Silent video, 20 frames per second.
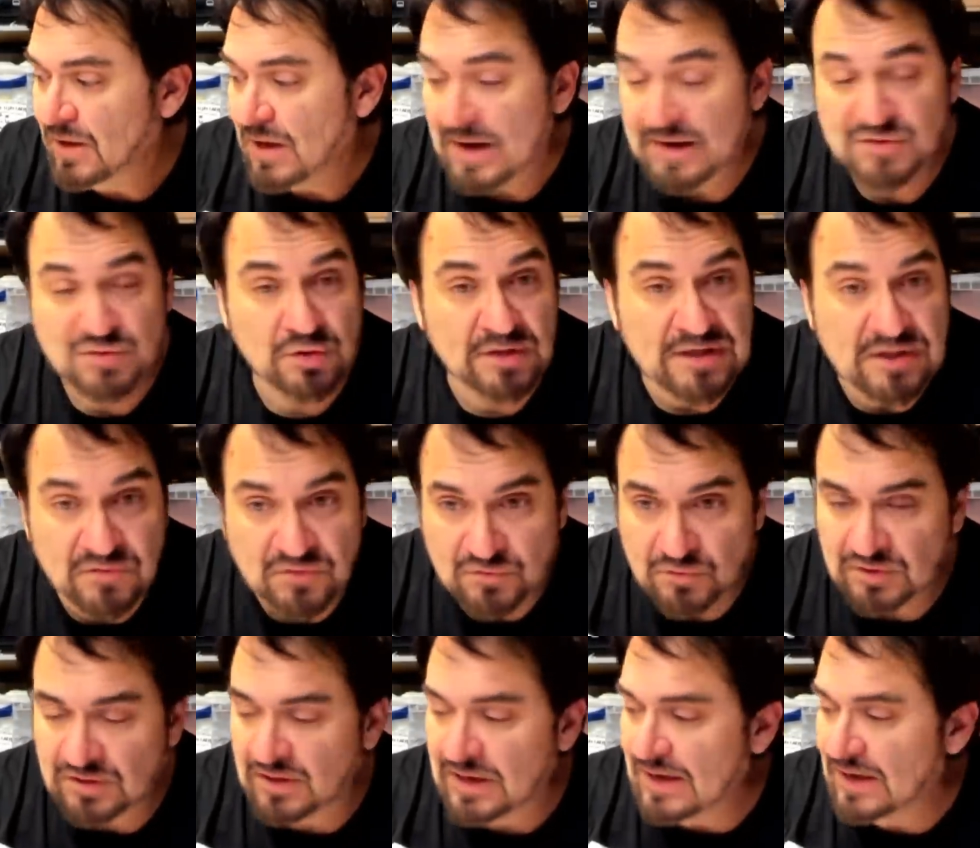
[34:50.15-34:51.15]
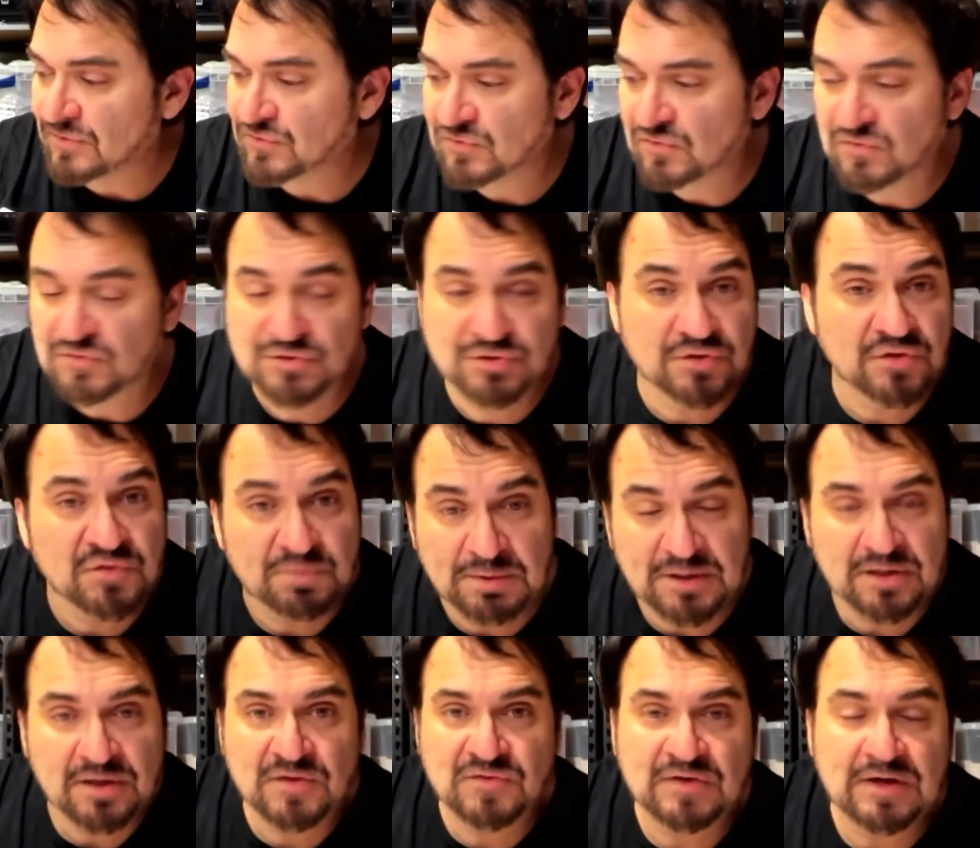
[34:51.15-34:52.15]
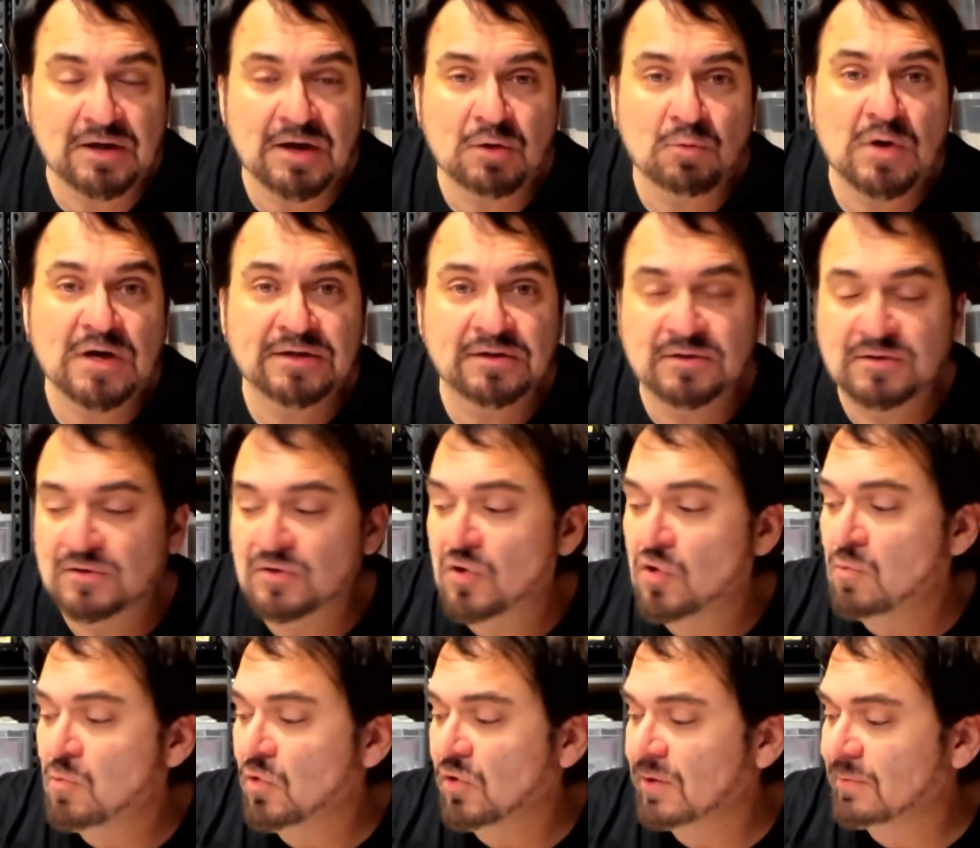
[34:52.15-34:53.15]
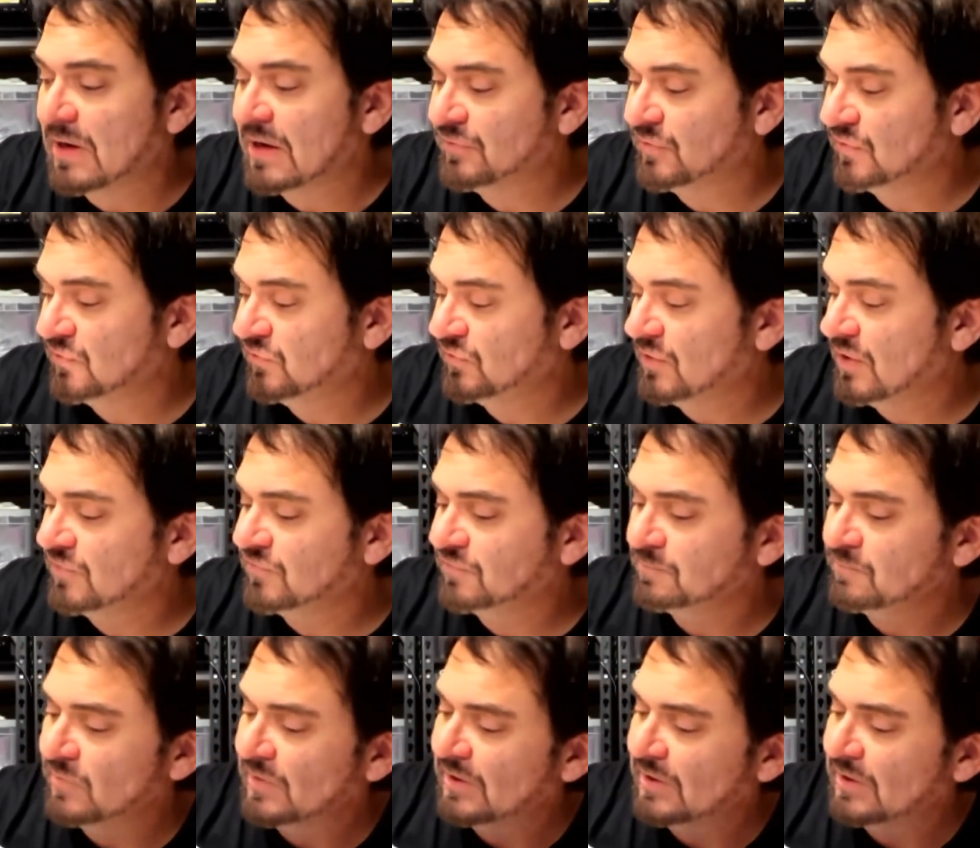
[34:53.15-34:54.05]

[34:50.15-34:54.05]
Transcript: I took history classes just because I, I wanted to know more about this stuff.